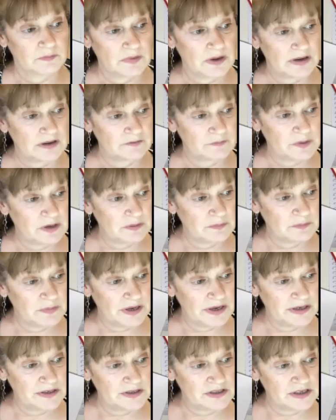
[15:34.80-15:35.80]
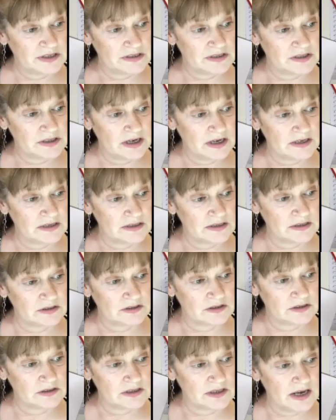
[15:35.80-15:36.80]
Might have been me, Jess. Janice is
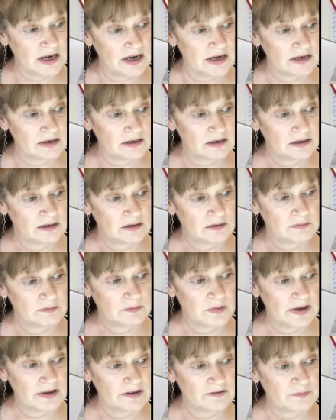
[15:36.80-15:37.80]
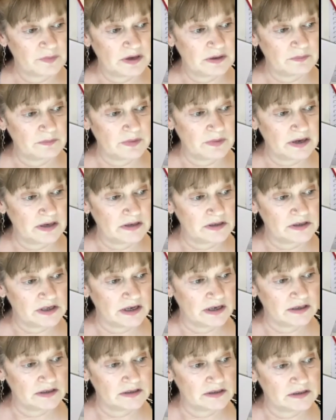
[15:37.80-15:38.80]
just saying, might have been me,
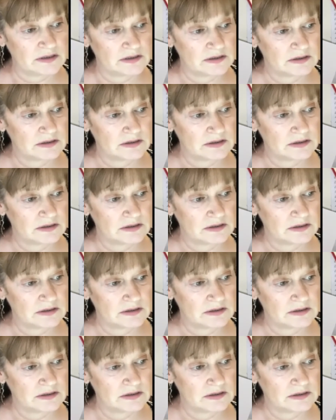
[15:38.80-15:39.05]
Jess.